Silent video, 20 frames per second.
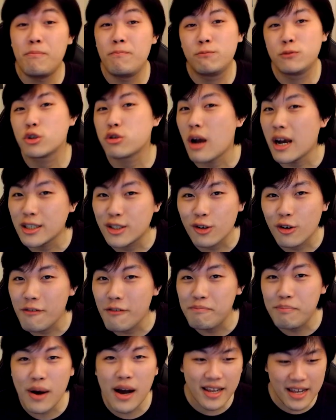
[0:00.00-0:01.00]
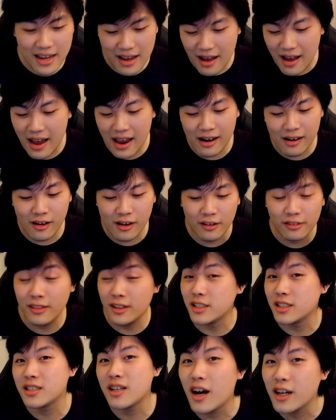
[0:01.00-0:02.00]
Treasure of Buggy Island,
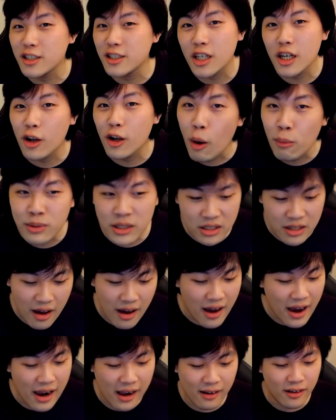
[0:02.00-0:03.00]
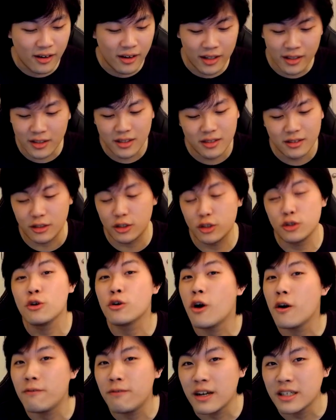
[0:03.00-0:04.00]
the Sanji Lobster Islands,
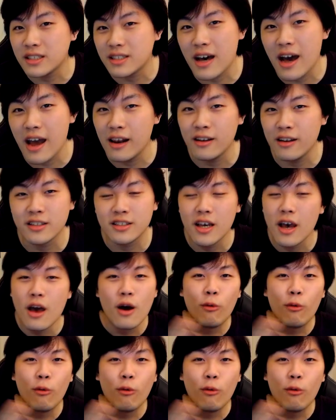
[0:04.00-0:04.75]
Sugo Fest Islands,